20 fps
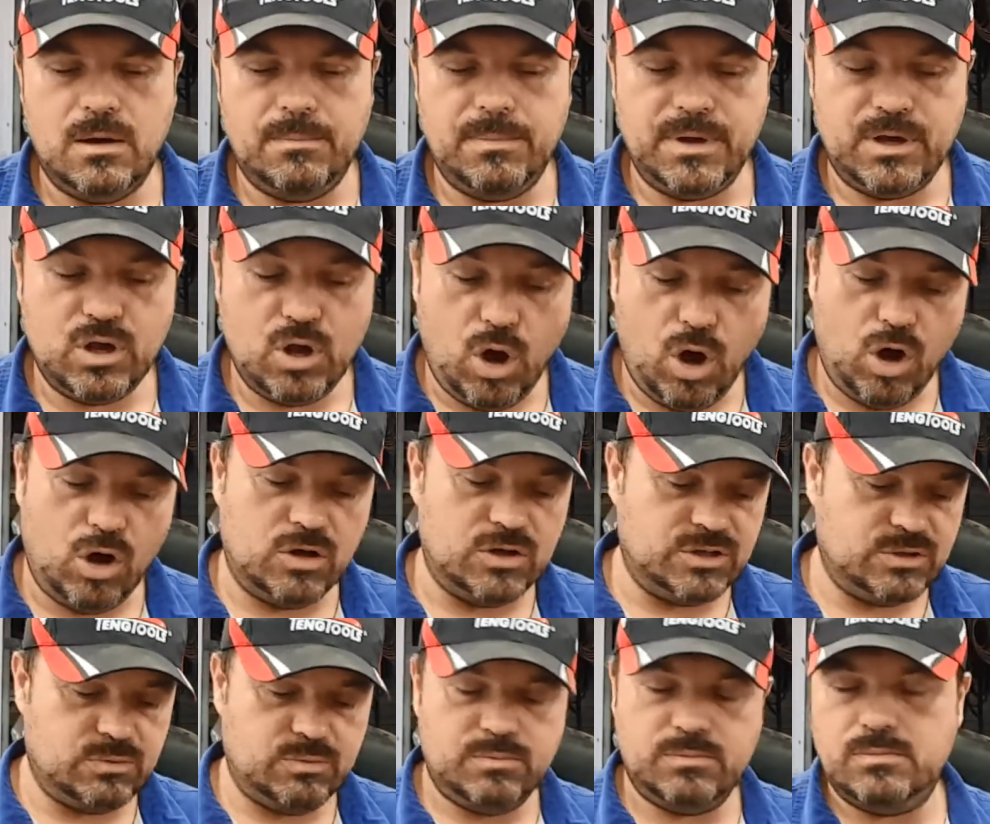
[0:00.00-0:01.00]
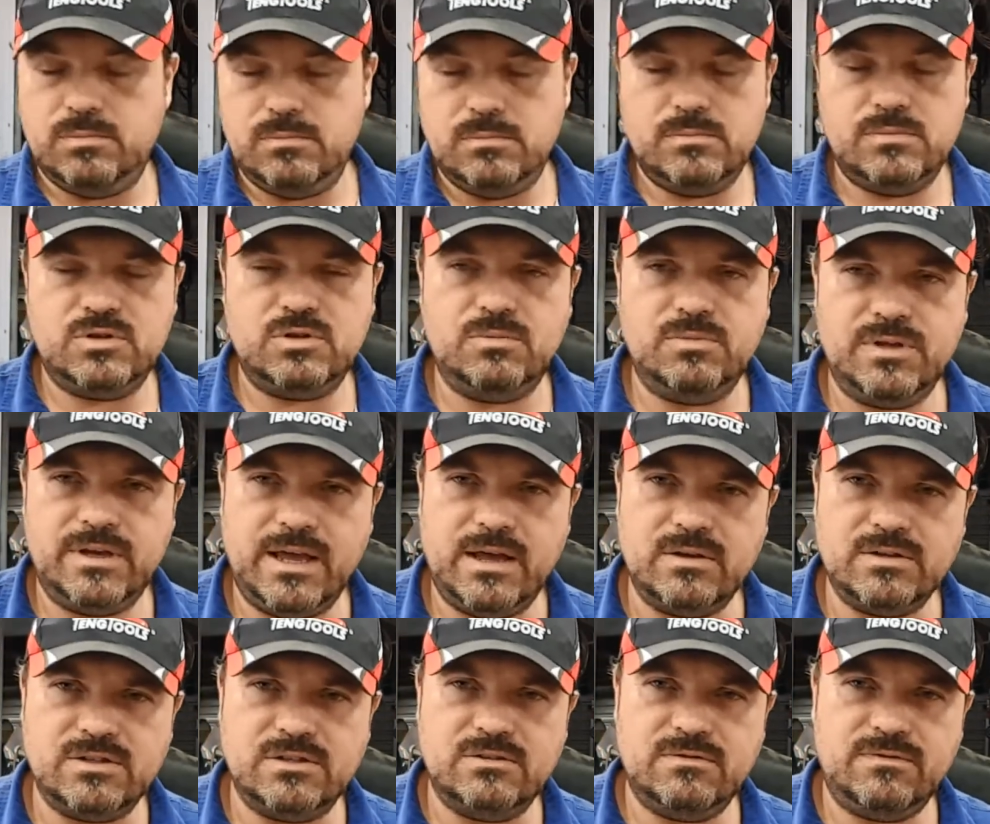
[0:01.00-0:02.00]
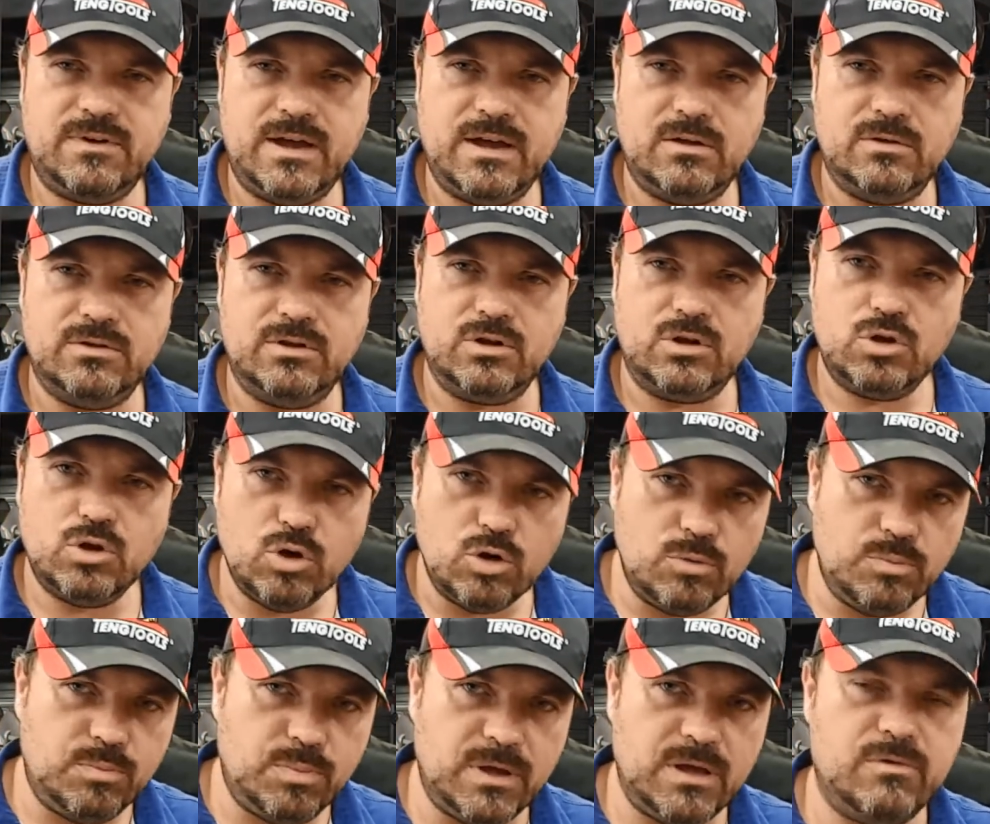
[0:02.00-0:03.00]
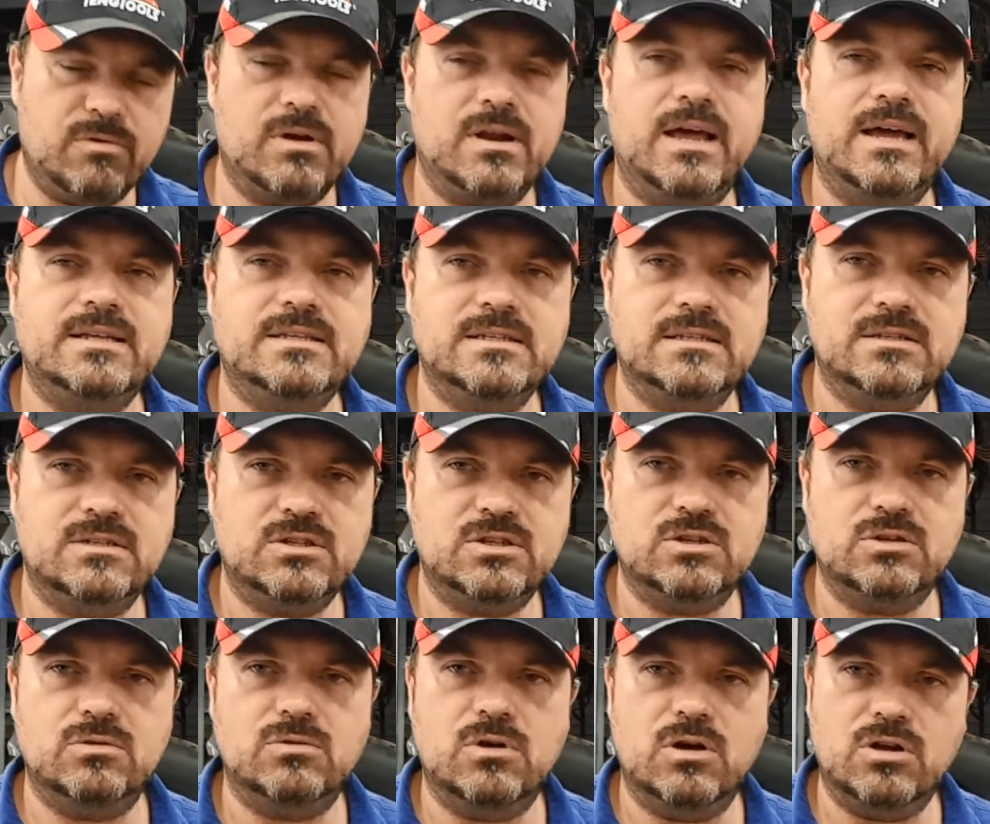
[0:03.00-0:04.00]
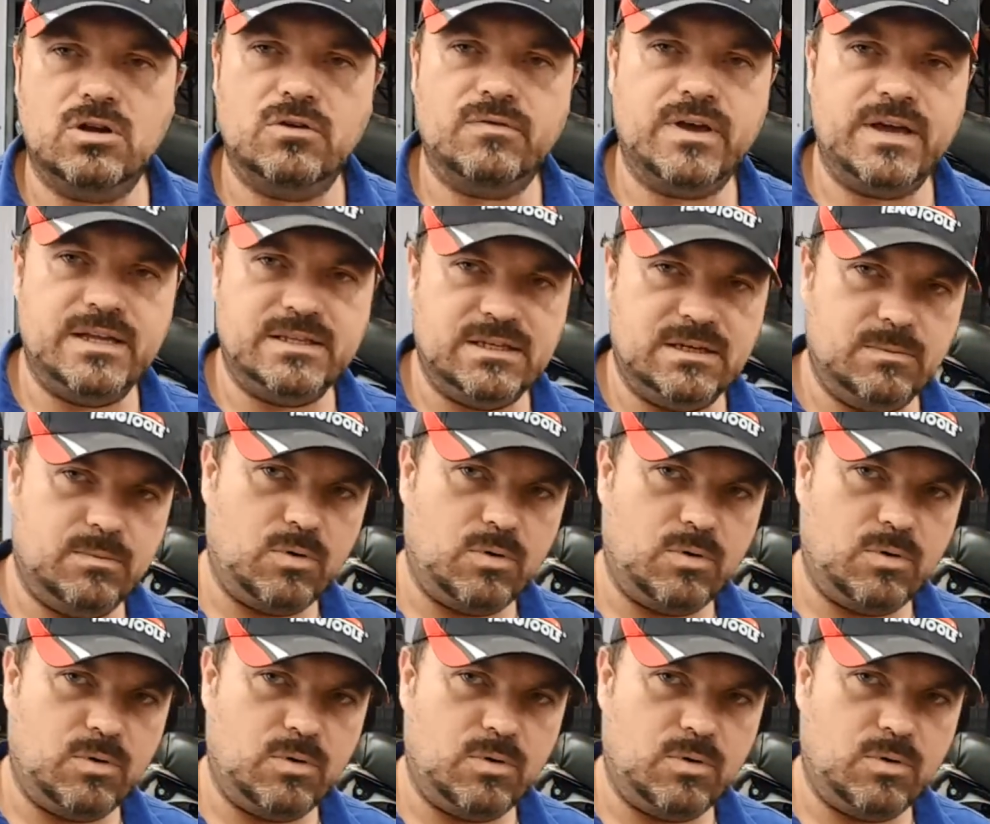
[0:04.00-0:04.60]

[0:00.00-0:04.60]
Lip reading: because something else has failed that could be related to an overheating